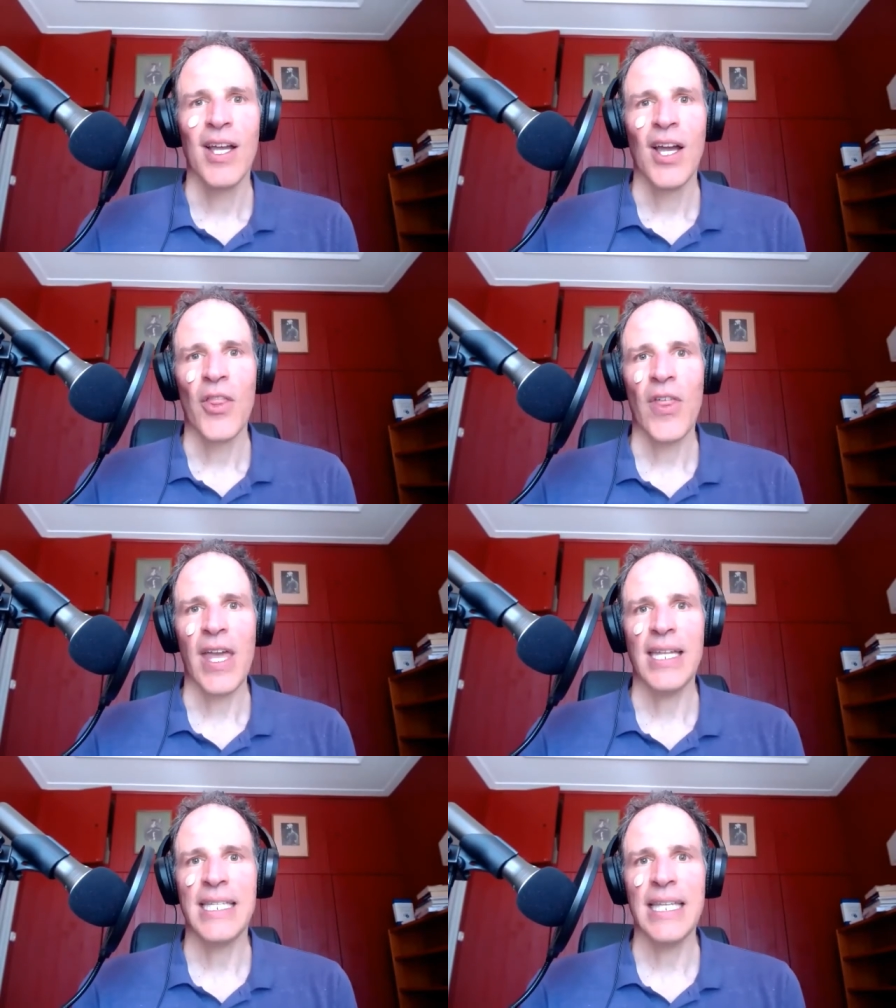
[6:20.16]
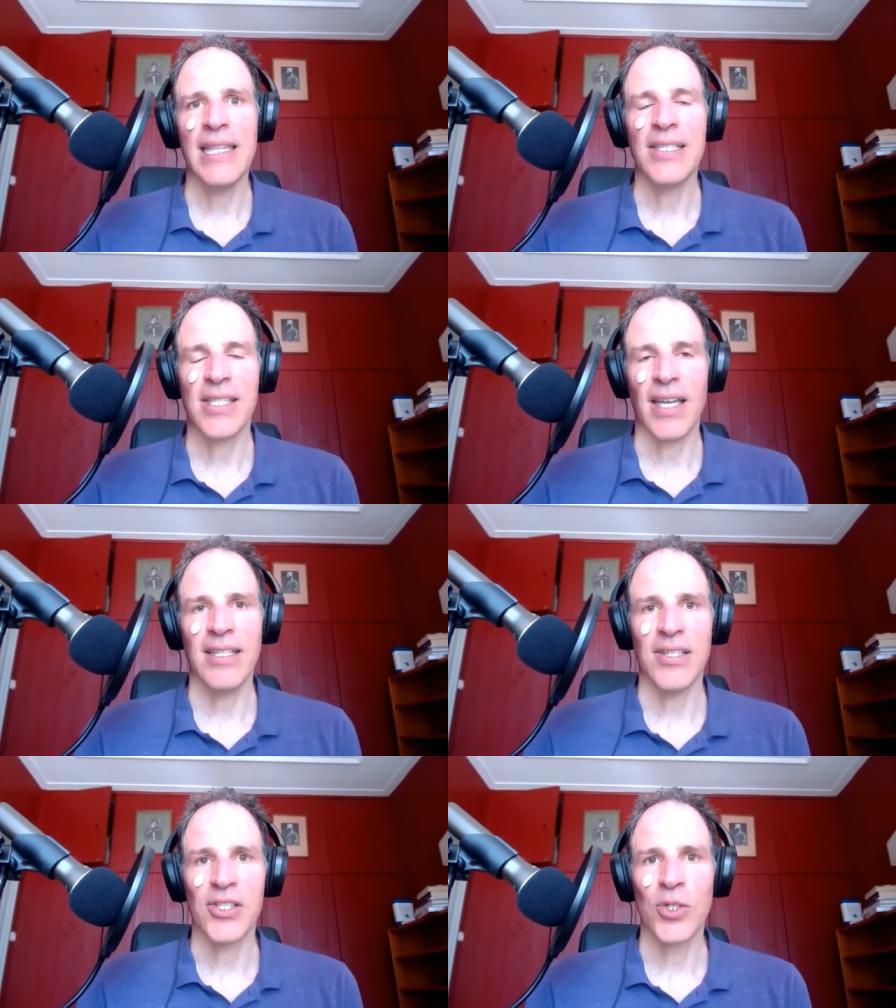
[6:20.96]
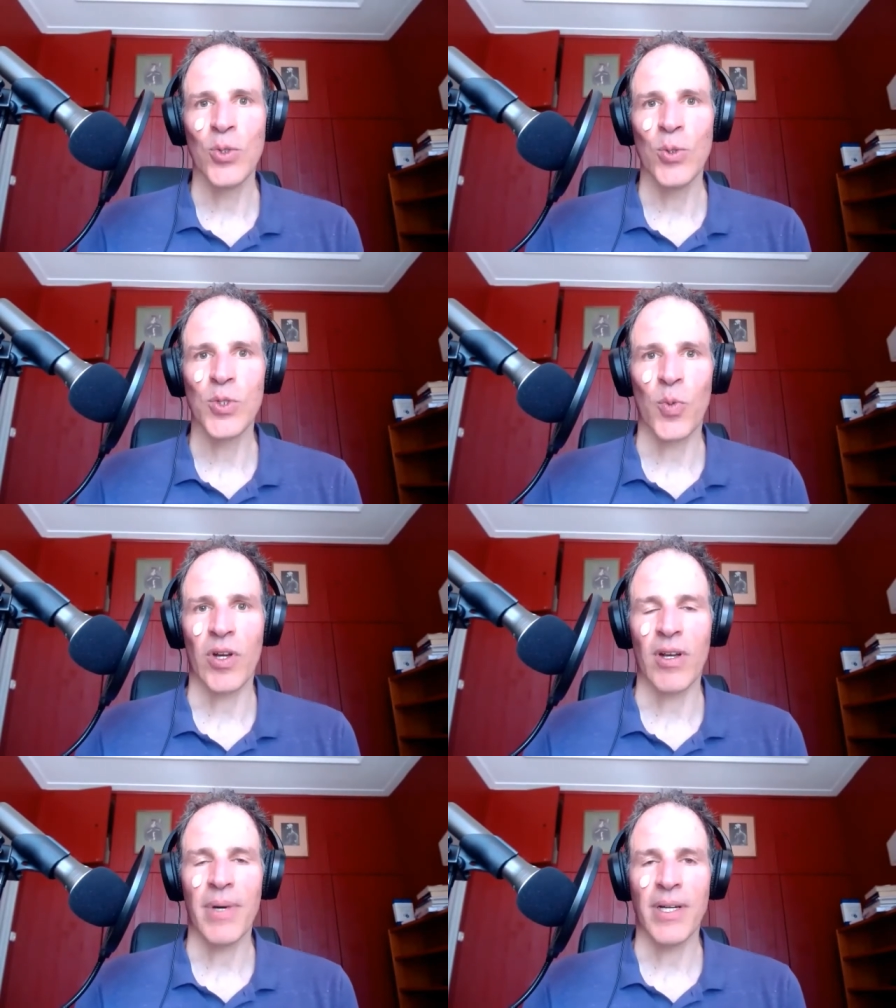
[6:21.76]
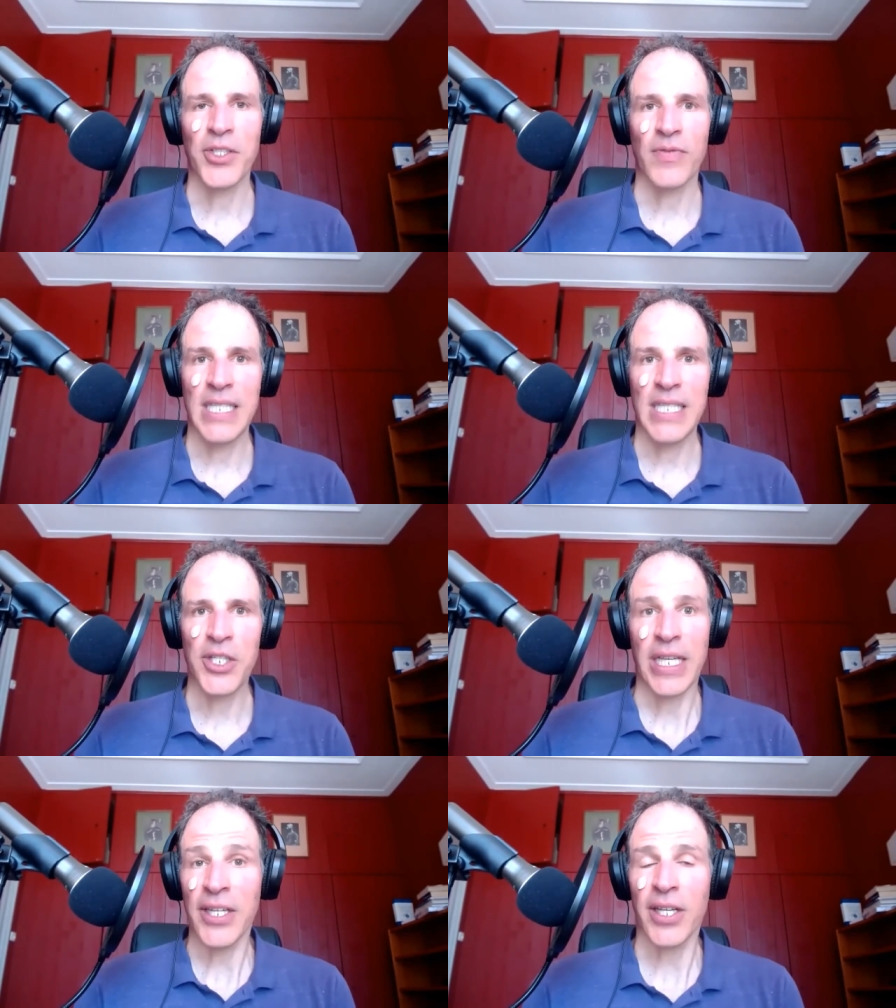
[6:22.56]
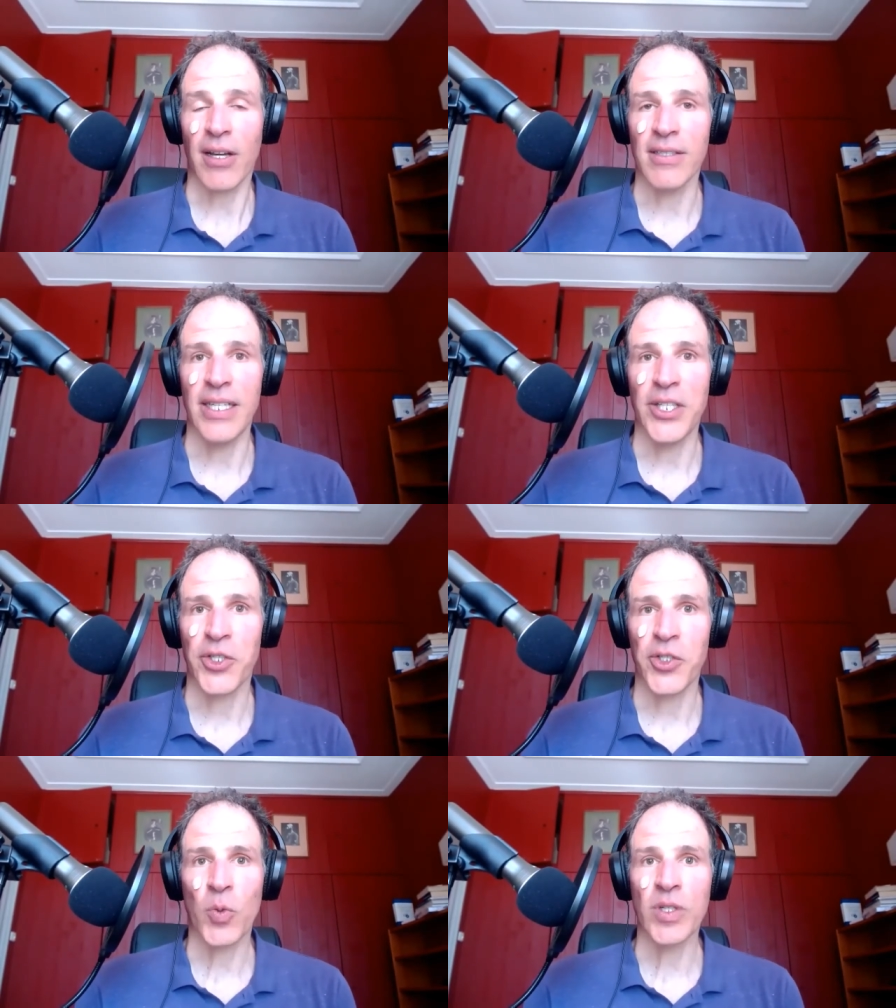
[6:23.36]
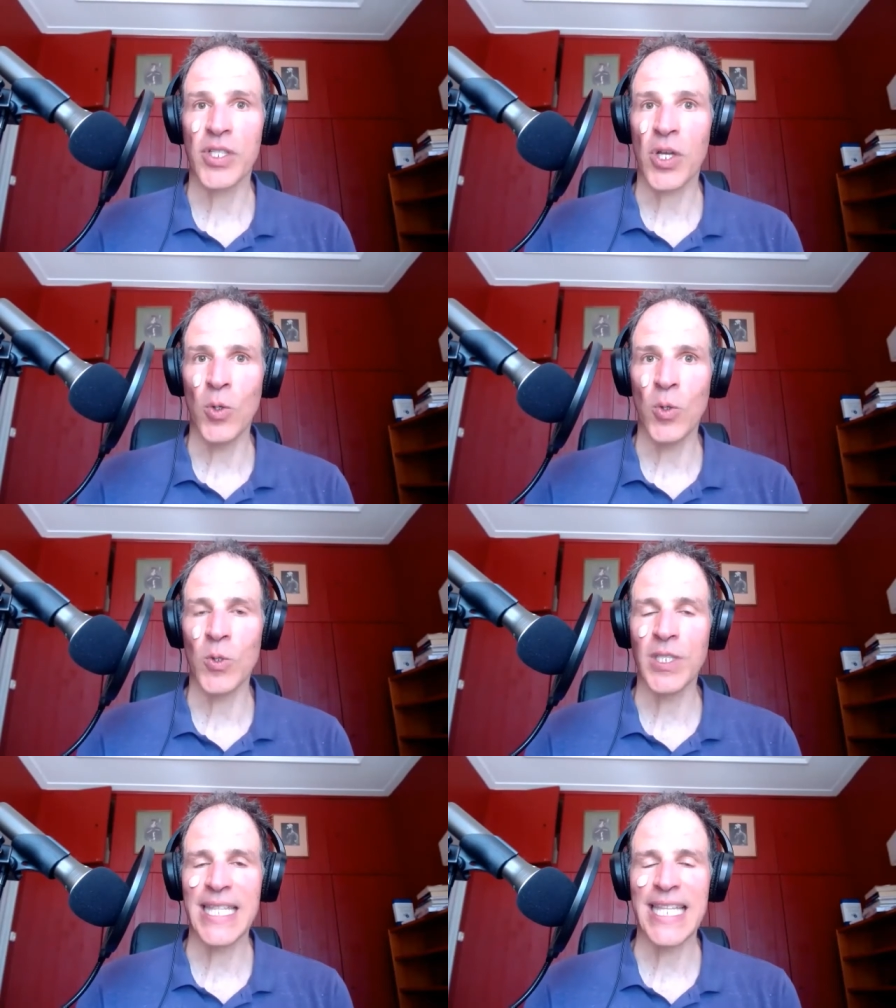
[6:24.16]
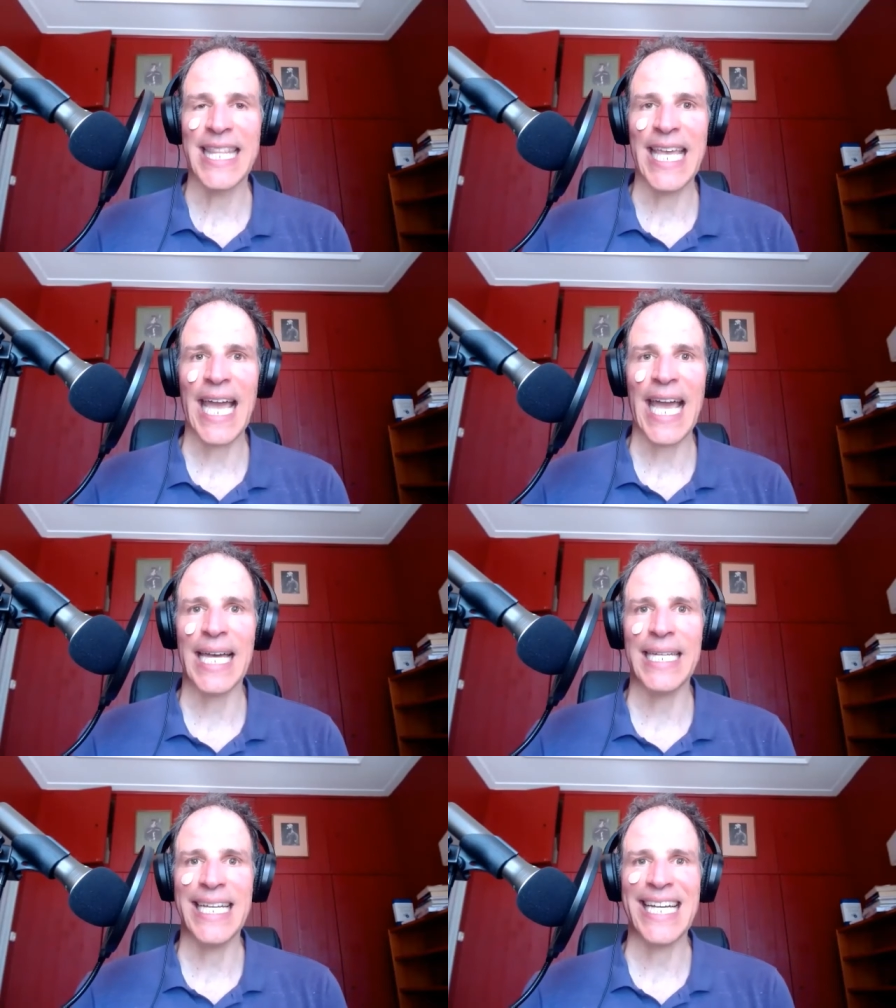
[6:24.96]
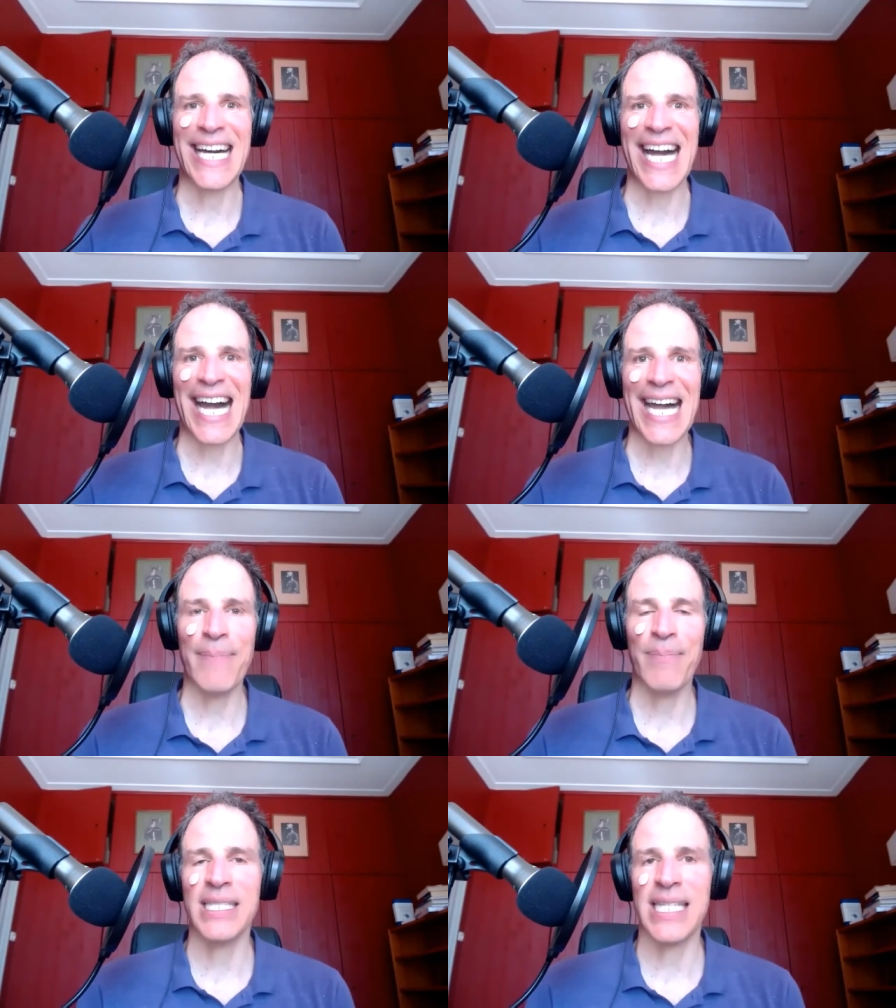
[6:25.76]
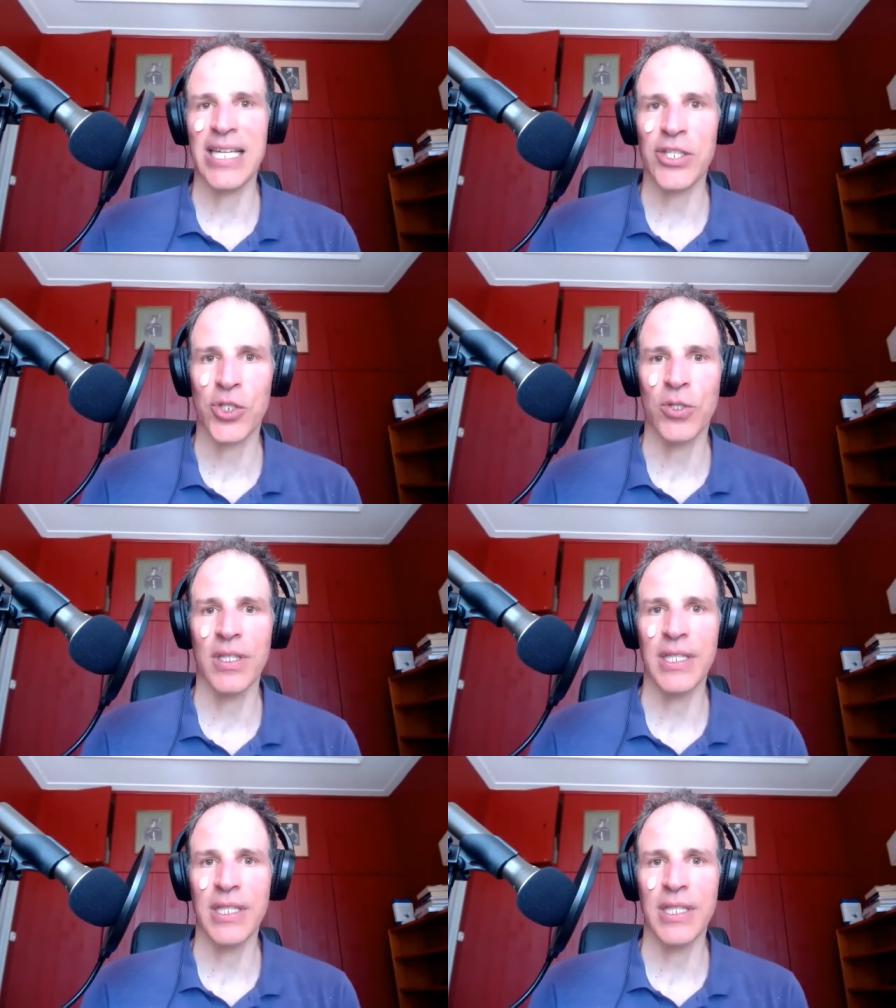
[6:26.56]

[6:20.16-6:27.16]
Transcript: they did these studies in schools where a bunch of te- kindergarten teachers were told that they had high potential.